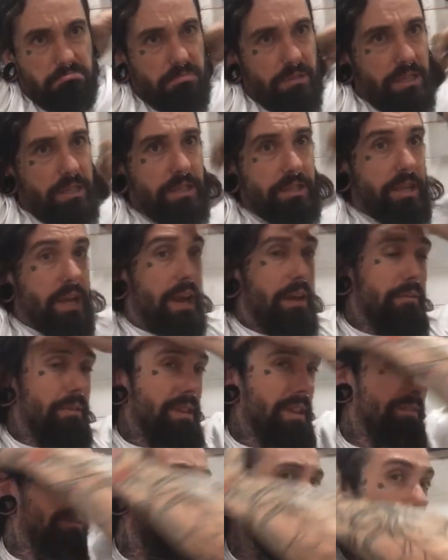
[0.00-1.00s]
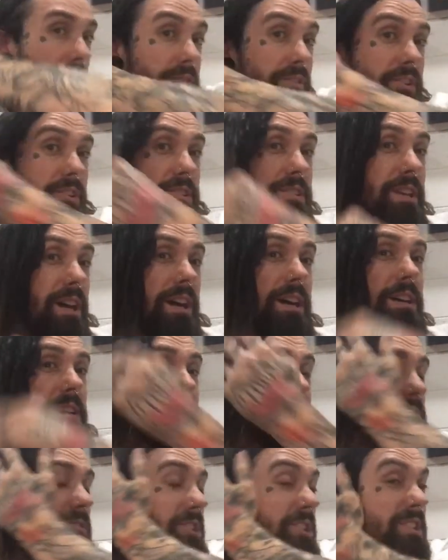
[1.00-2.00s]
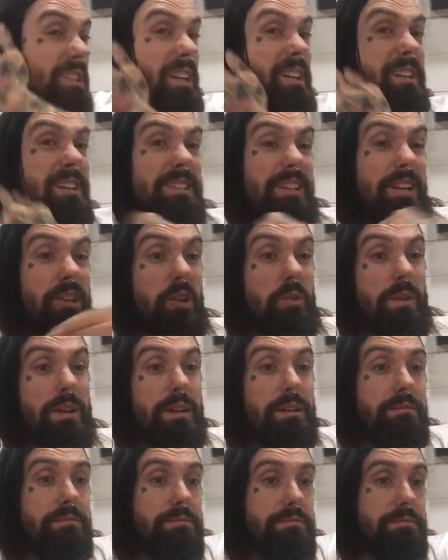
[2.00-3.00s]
I went there for my first night just because I knew it.